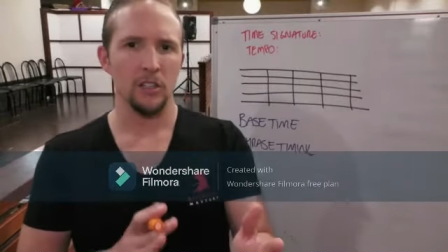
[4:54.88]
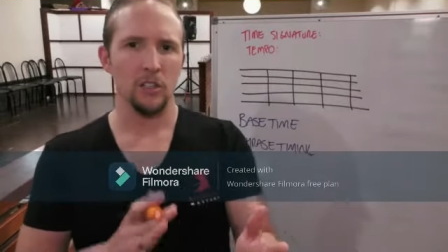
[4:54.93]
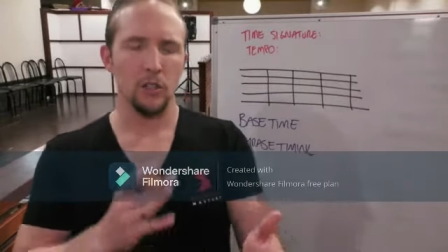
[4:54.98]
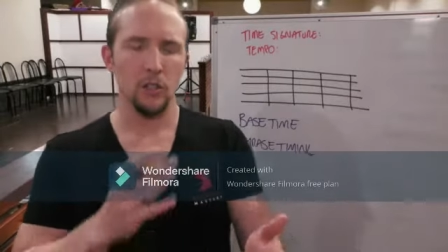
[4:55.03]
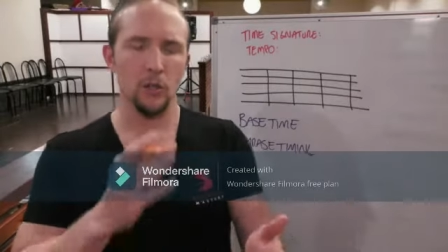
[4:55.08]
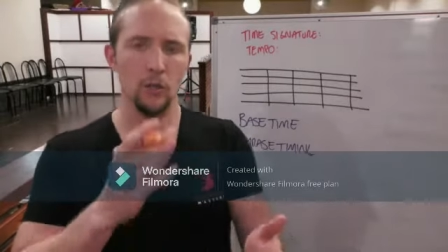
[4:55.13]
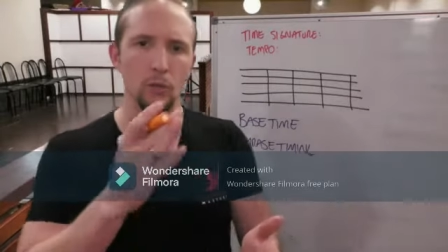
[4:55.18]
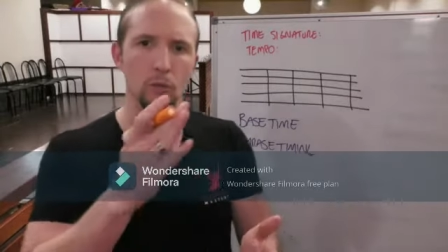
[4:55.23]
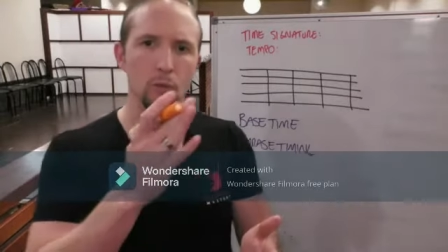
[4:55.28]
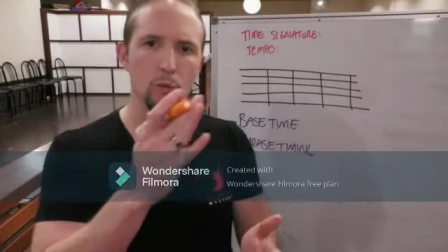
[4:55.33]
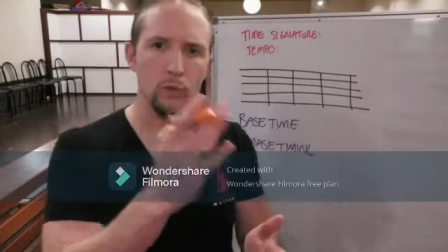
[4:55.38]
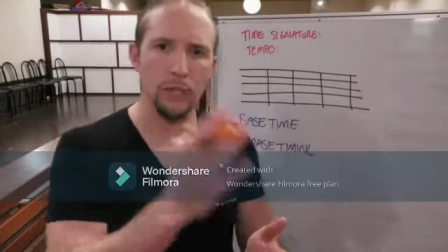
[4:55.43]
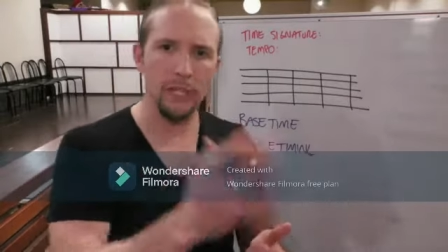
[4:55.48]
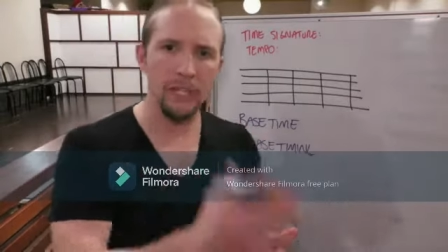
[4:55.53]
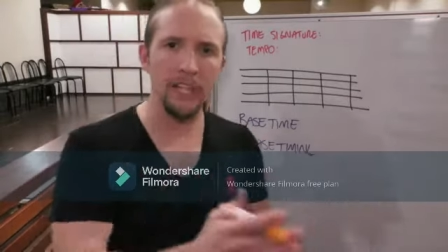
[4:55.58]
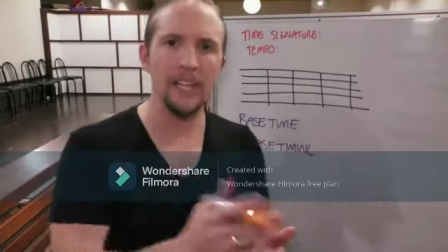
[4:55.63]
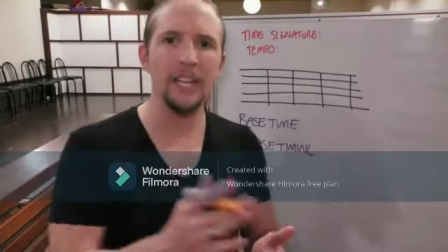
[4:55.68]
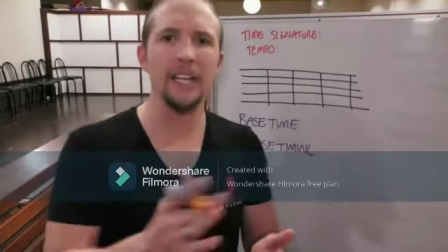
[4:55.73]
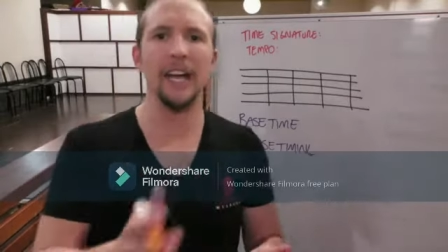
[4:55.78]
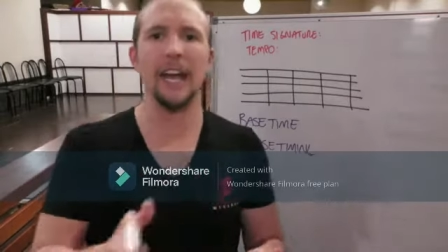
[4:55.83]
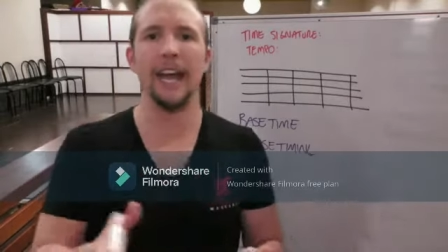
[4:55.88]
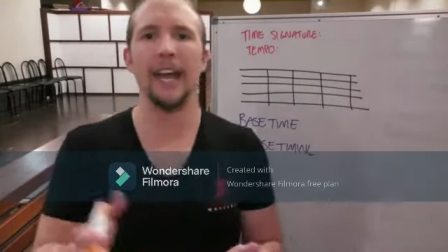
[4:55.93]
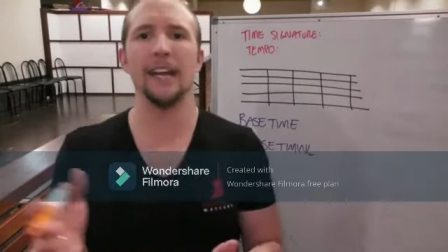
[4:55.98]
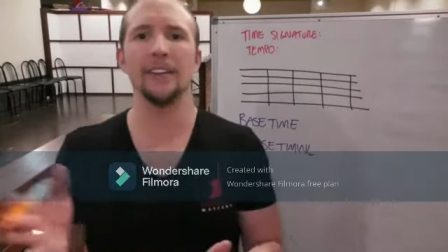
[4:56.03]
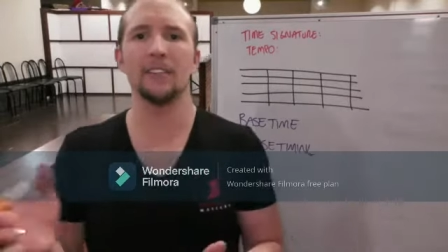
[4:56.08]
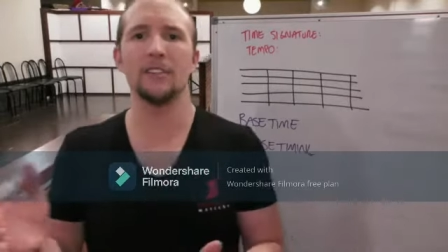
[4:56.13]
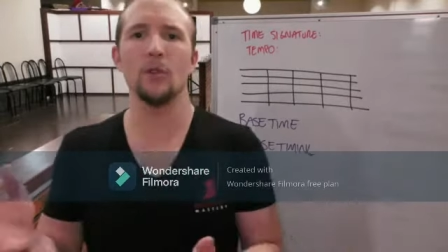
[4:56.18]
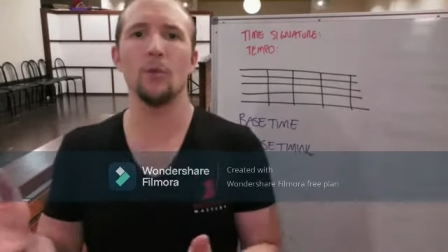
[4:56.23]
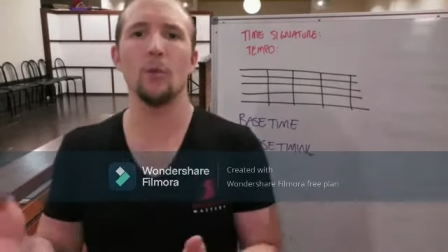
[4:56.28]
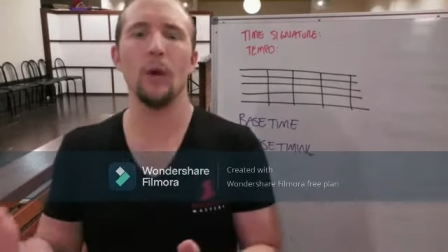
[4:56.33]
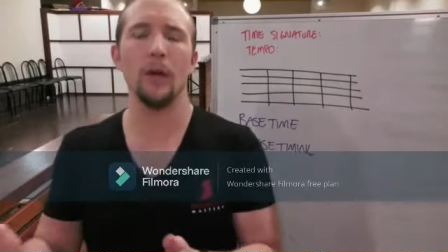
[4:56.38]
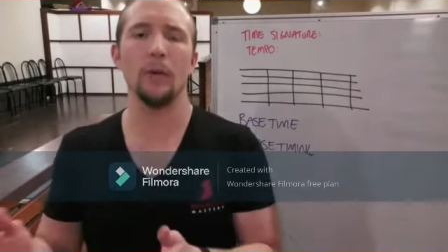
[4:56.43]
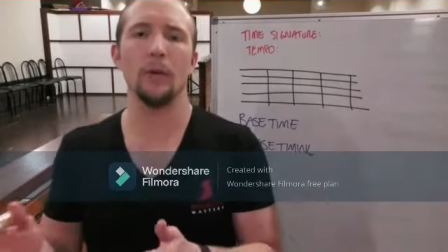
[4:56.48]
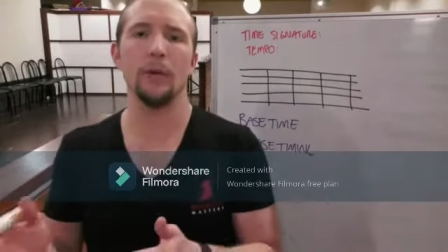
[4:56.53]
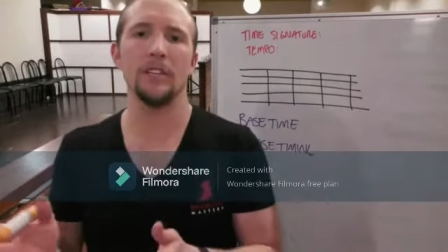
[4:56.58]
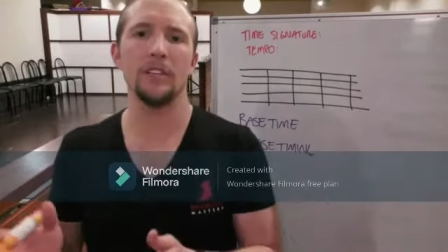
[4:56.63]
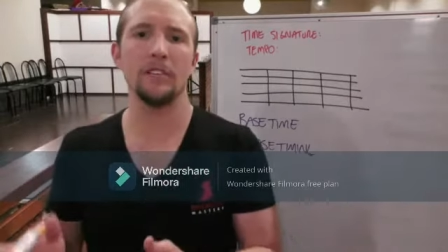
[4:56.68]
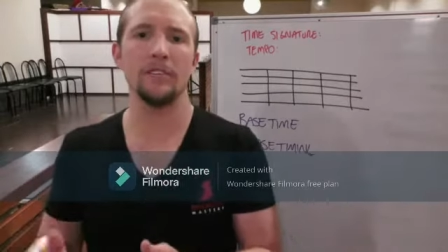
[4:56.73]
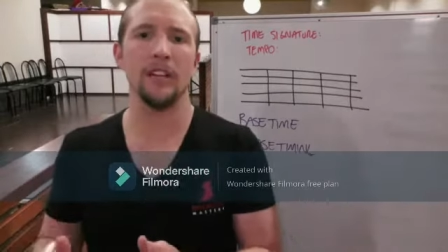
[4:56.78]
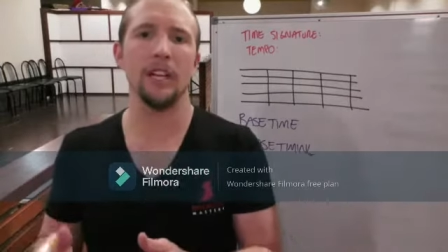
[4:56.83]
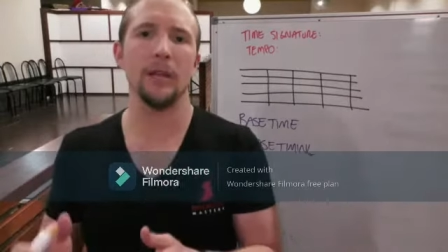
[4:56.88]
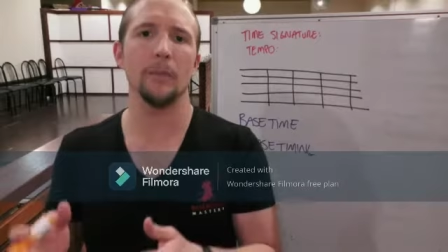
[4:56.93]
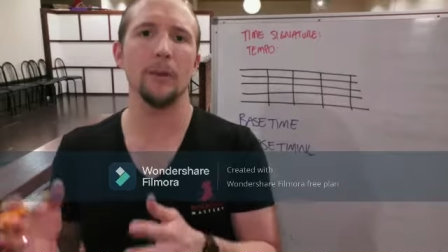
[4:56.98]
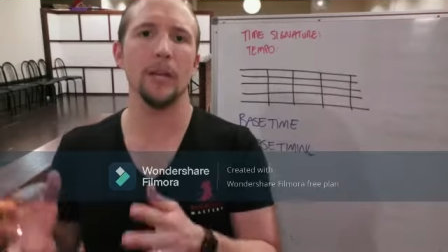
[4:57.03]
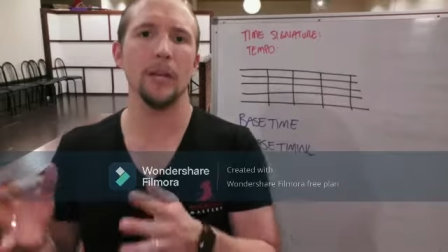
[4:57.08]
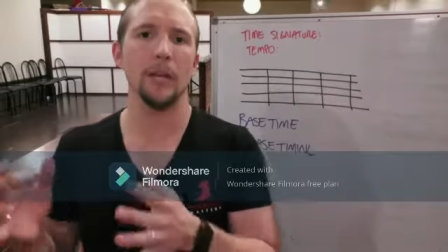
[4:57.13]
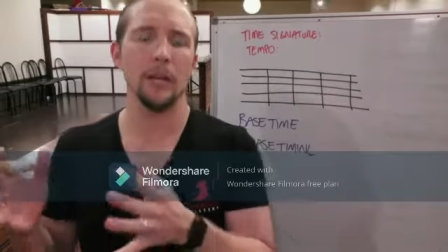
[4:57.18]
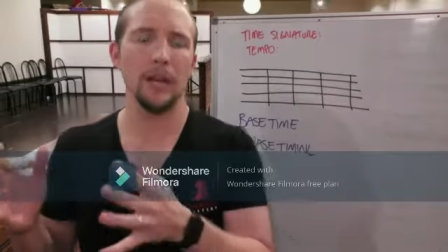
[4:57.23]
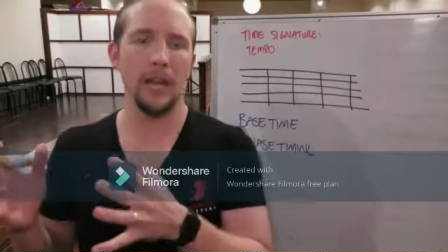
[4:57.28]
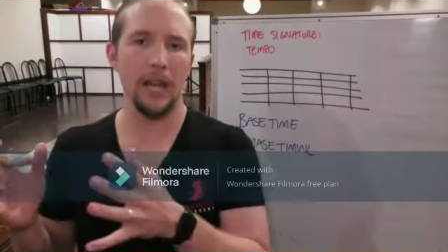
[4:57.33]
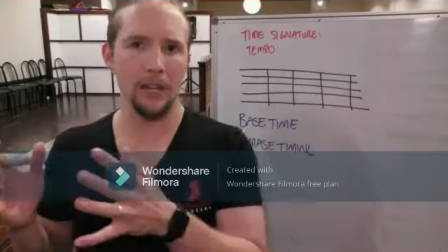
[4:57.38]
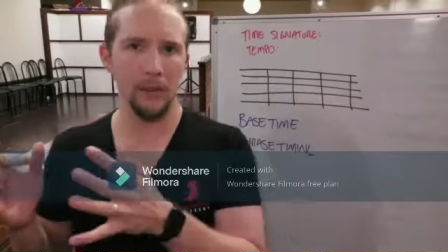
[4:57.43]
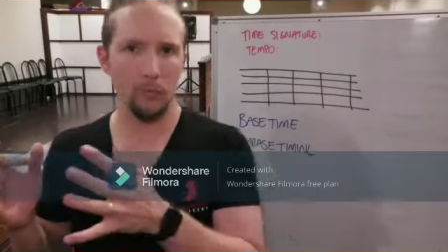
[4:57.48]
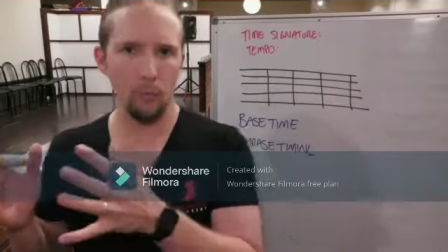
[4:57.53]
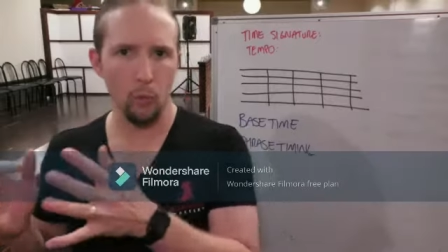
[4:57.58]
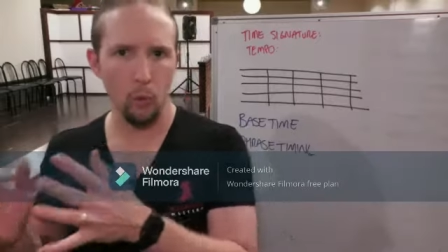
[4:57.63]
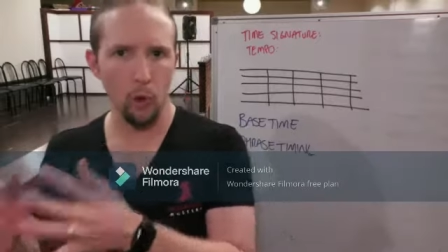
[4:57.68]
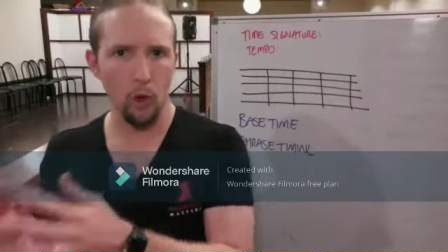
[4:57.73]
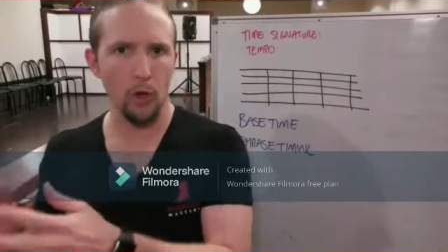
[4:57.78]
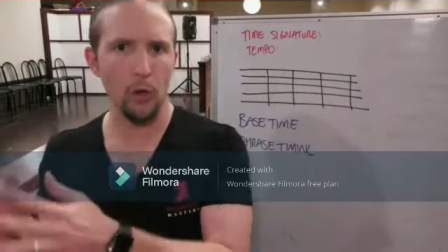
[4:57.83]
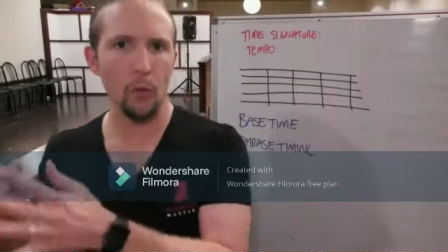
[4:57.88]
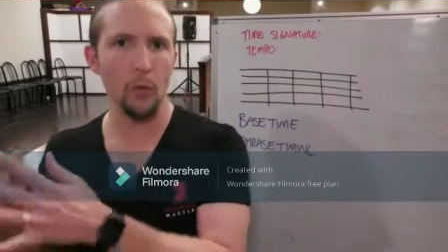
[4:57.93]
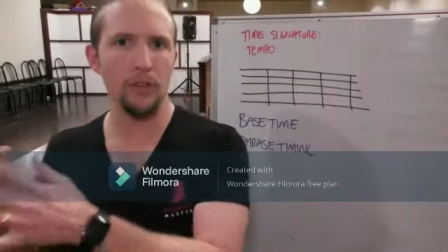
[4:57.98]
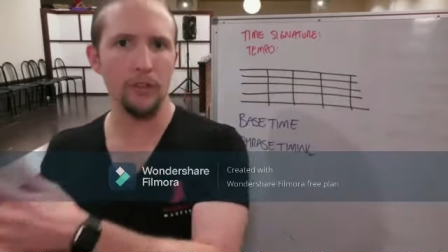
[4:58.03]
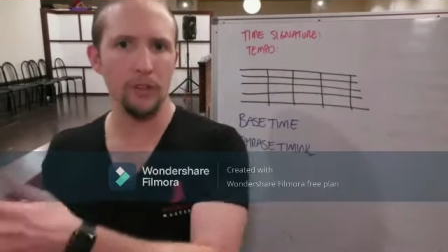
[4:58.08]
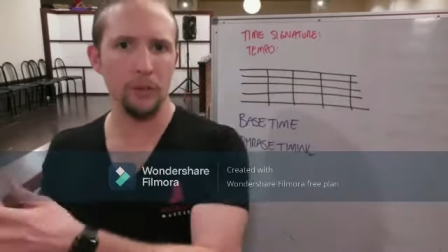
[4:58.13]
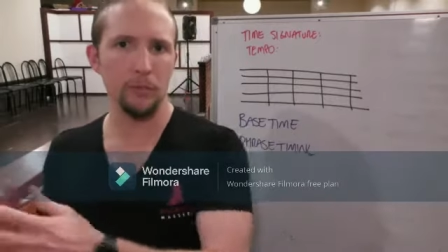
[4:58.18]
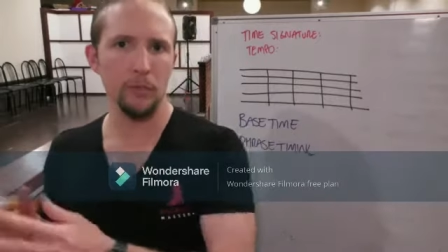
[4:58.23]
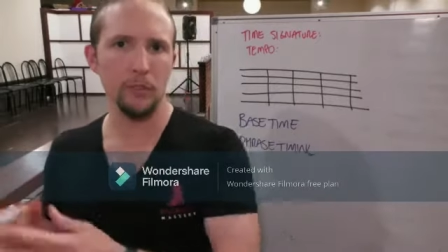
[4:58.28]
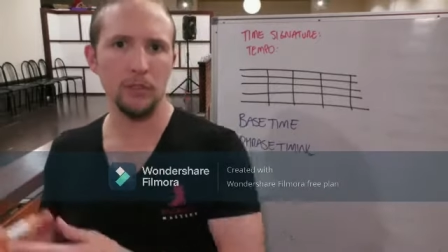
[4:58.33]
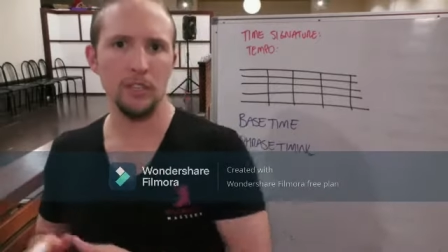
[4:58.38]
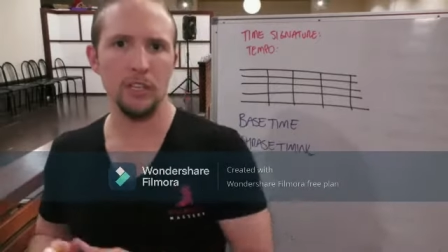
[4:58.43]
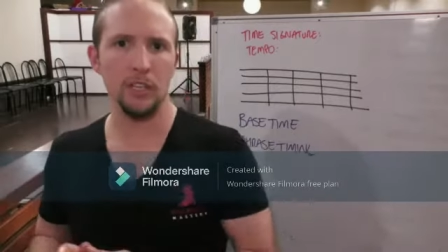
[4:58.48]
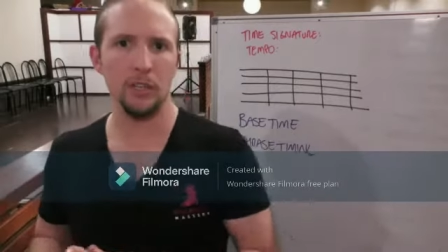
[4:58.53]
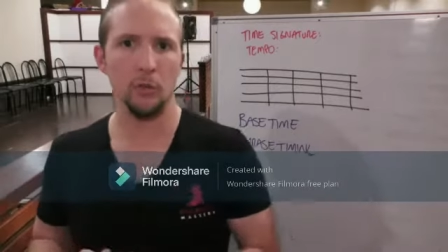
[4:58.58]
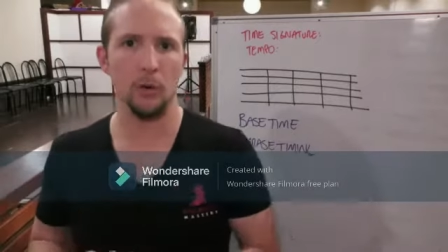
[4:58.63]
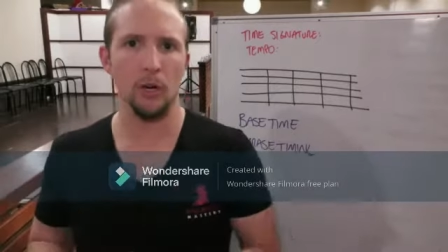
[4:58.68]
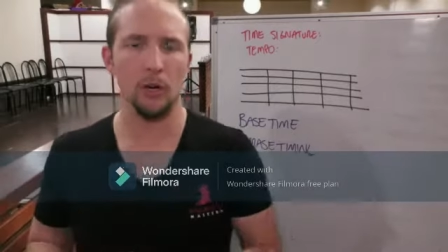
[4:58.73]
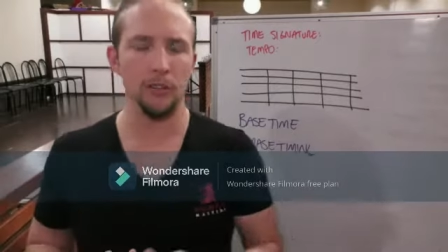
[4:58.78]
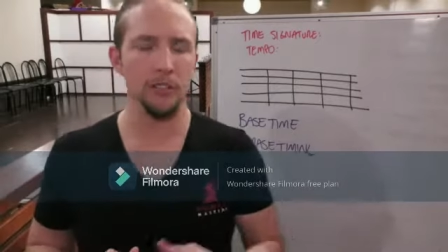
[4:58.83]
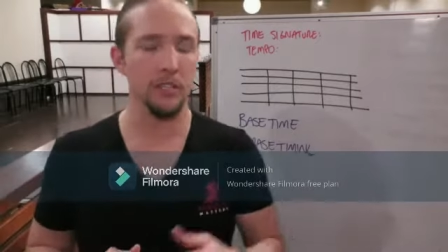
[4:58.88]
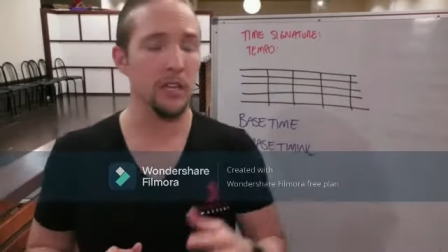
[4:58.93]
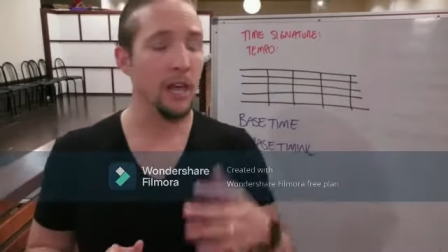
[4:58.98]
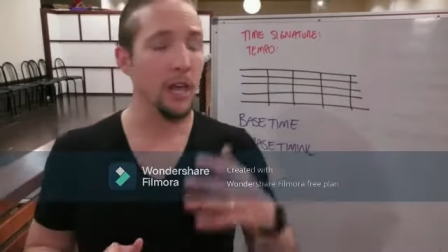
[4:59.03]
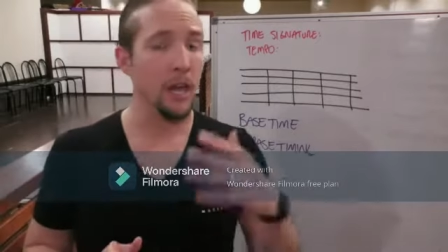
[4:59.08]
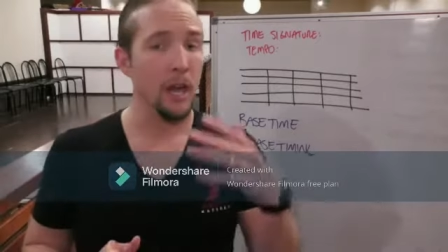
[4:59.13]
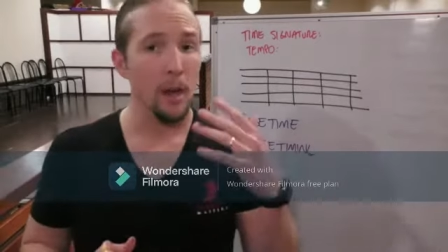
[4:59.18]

to really enhance the way we develop and work with the music in the waltz.